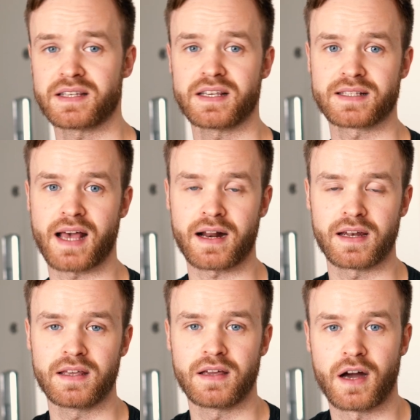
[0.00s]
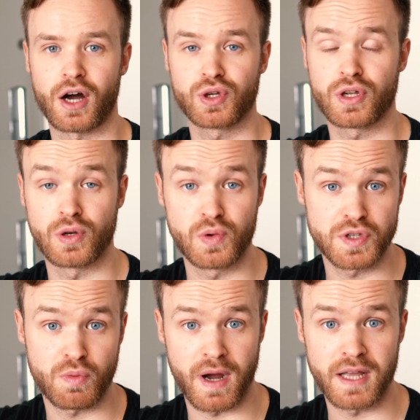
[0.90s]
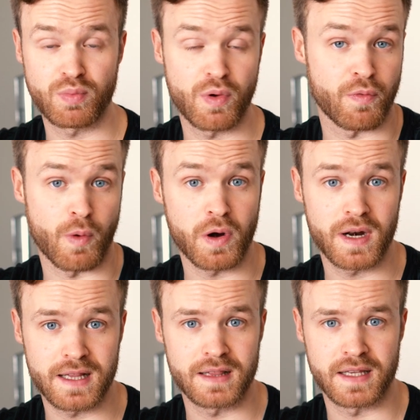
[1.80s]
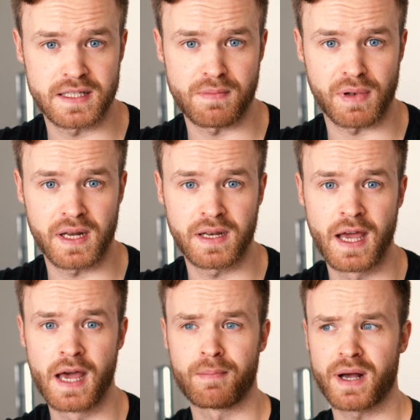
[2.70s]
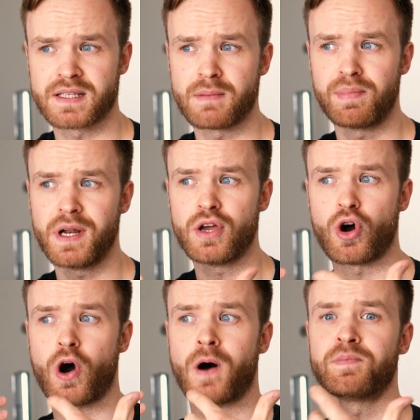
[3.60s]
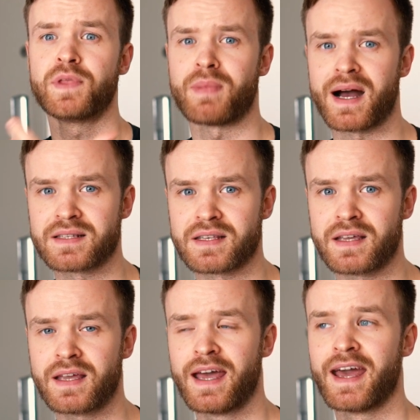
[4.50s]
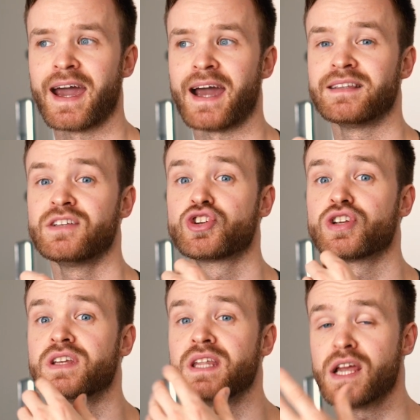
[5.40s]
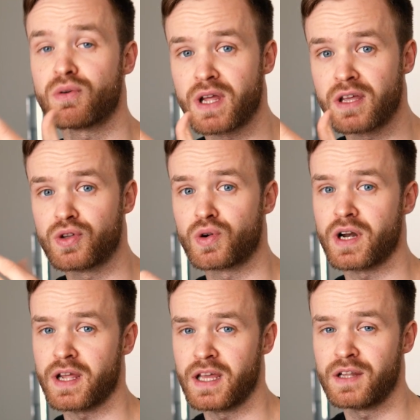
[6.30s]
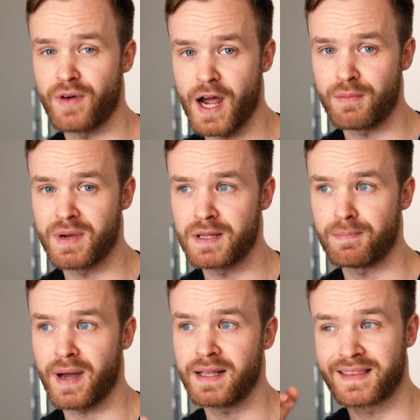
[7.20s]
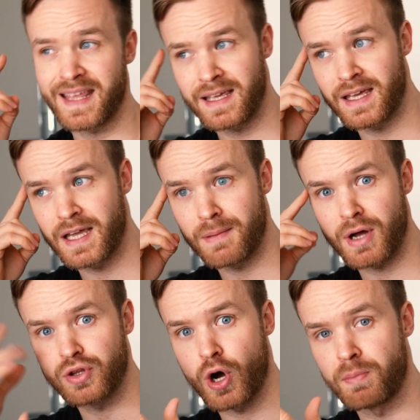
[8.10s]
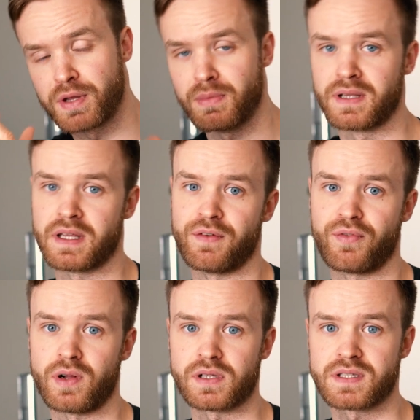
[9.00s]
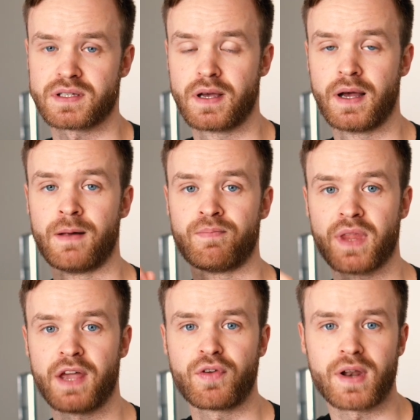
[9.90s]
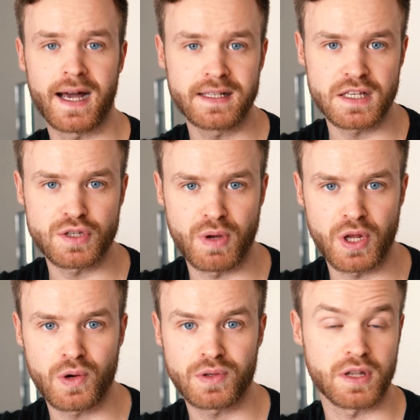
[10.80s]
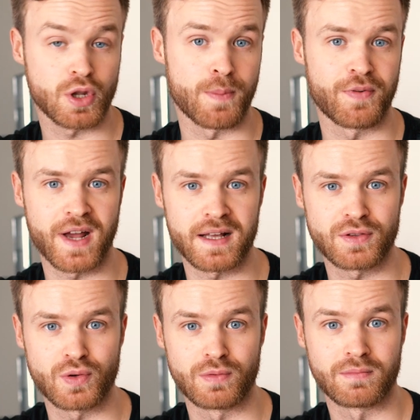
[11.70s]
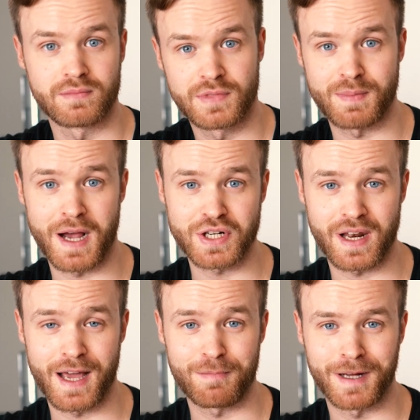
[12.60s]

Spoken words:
is exactly how you can lose your weight with very little discipline, by simply optimizing and engineering your environment by thinking about optimal defaults. If you like this video, then don't forget to smash the like